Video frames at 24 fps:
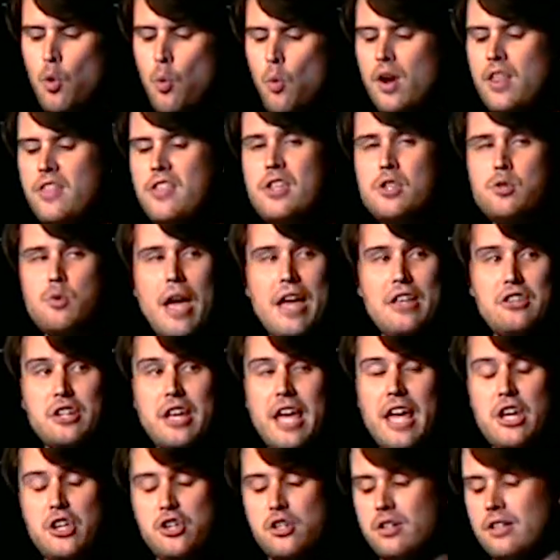One of these
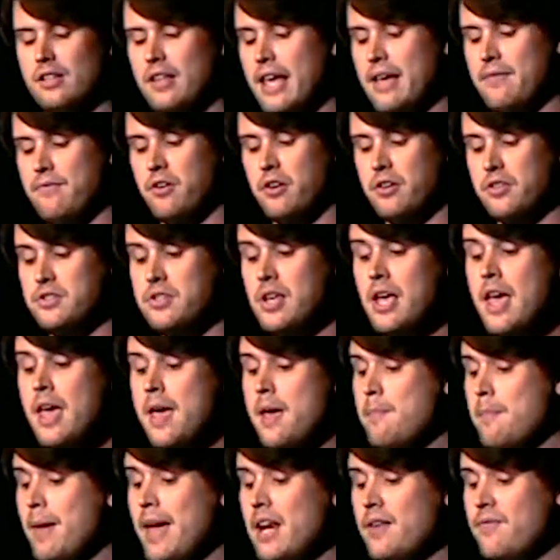educational efforts
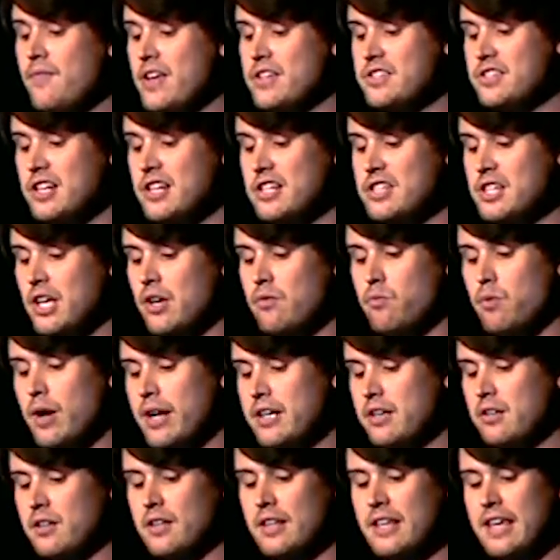manifested itself
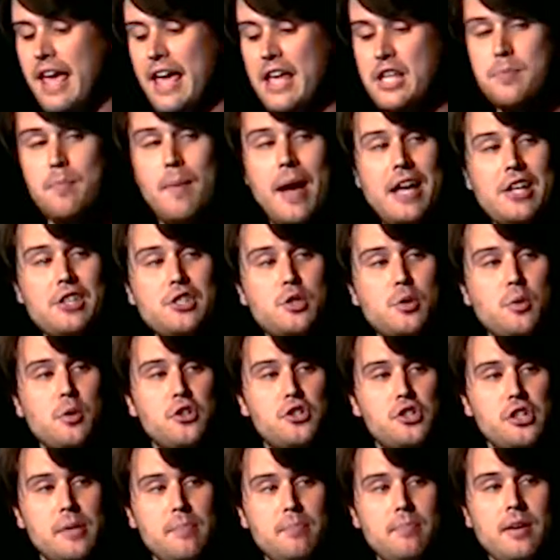regularly as my
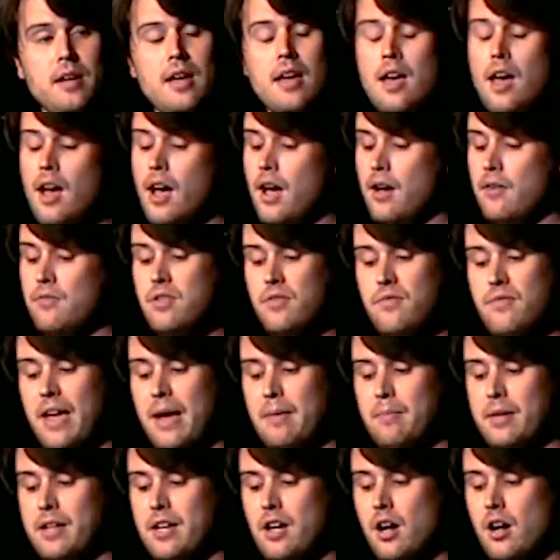stewardship of the
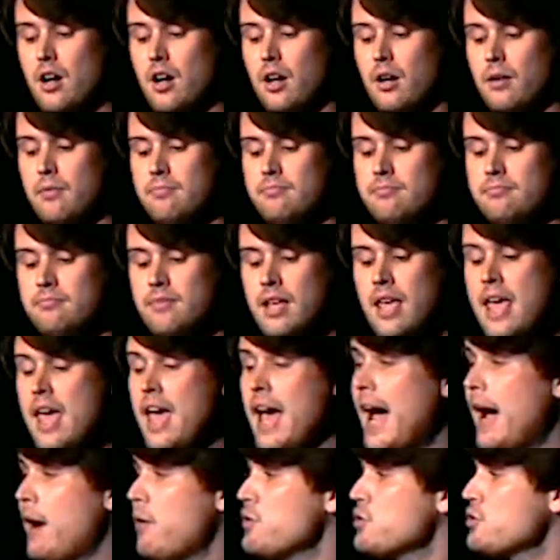family car.
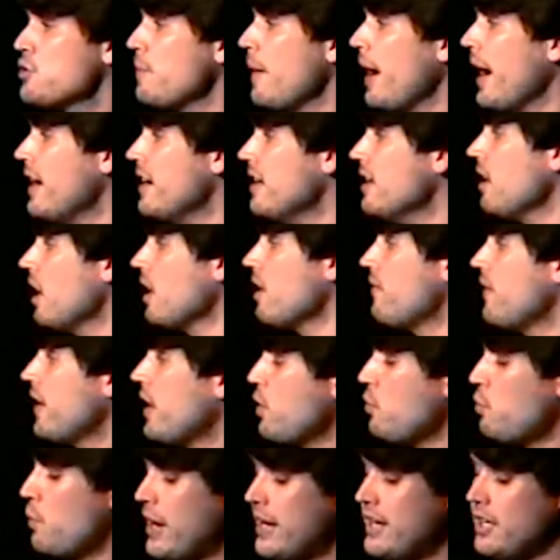I was reminded on a
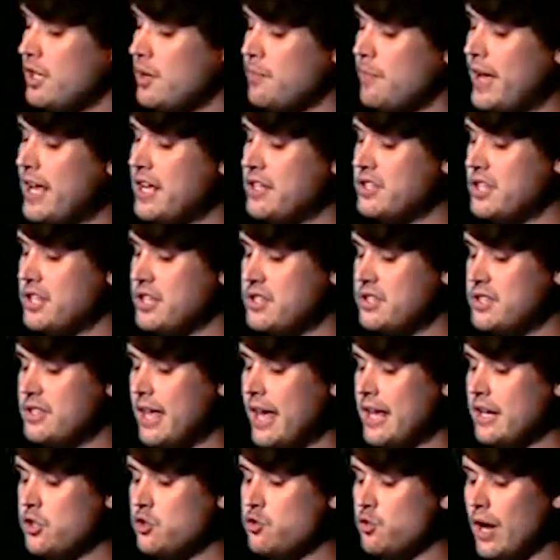very regular
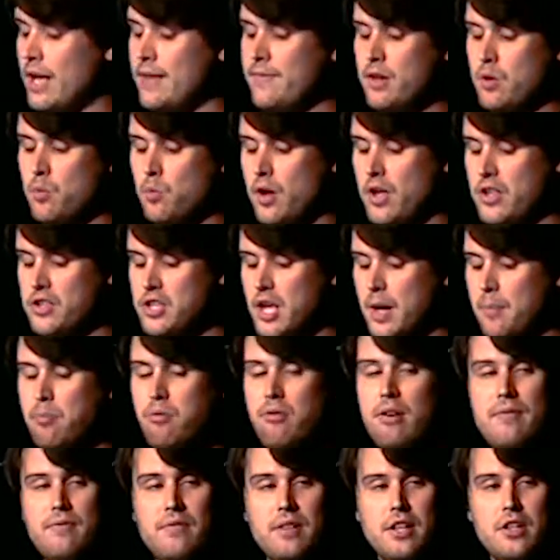basis that driving was
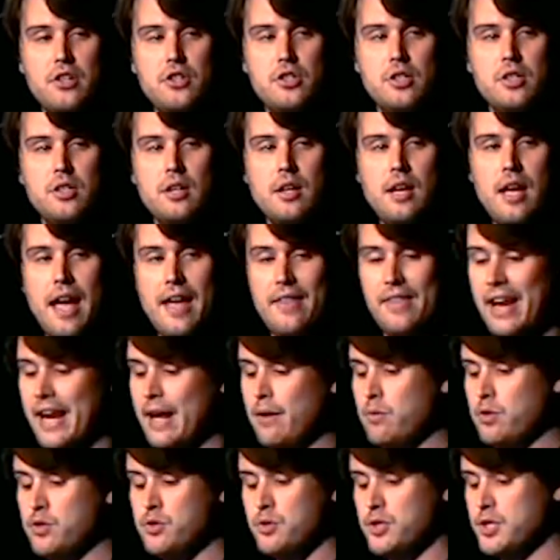a privilege and
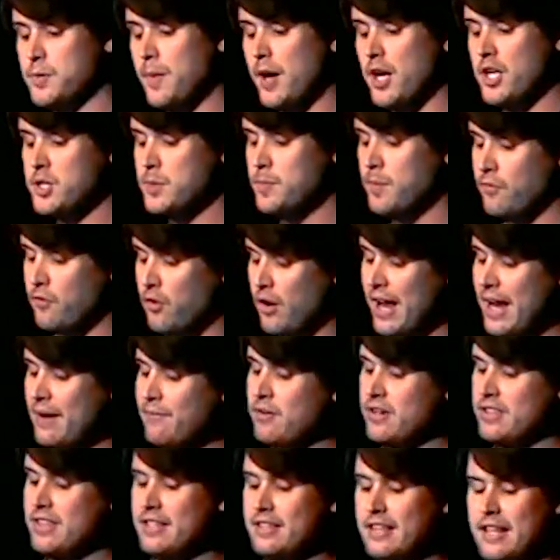that I was responsible for
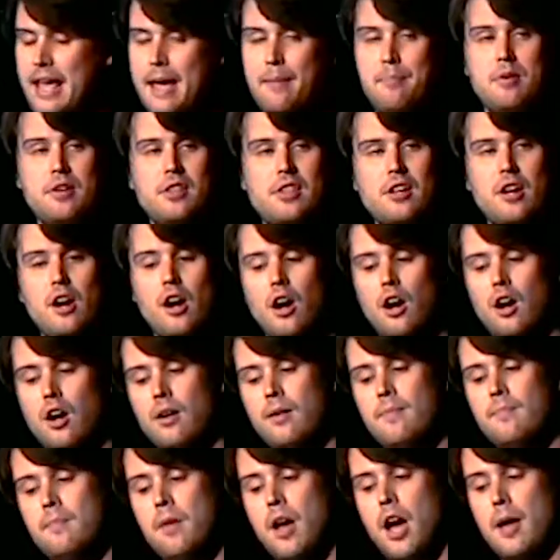everything that happened to the
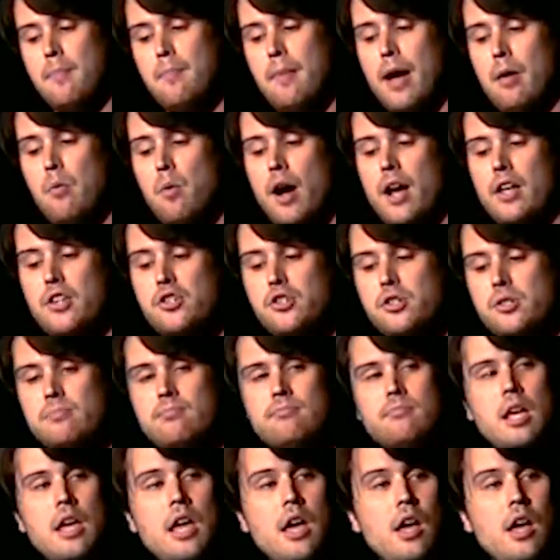car on my watch.